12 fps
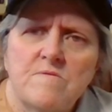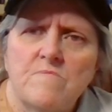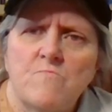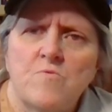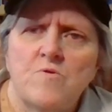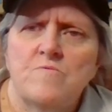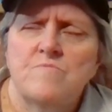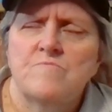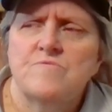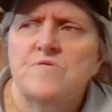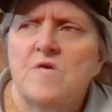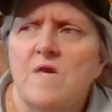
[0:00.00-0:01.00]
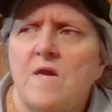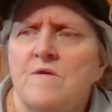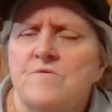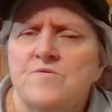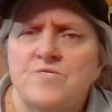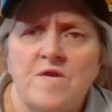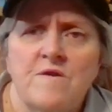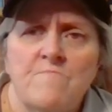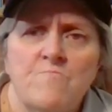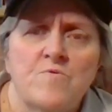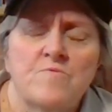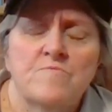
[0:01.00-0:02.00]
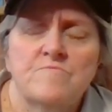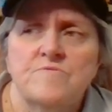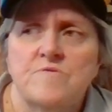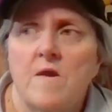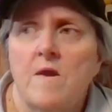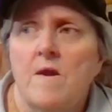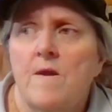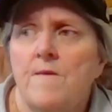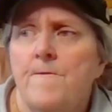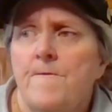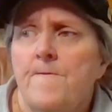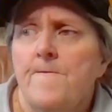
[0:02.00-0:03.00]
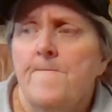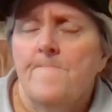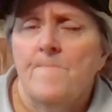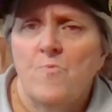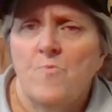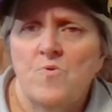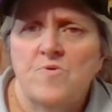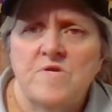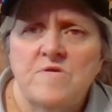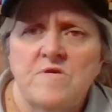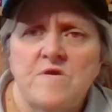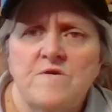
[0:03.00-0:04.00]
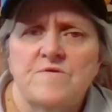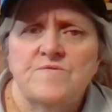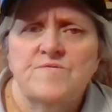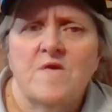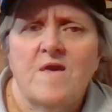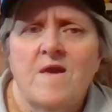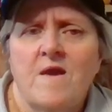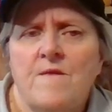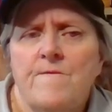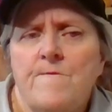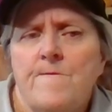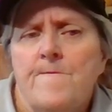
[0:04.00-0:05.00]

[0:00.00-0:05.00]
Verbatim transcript: wounds and shame wounds and woundedness and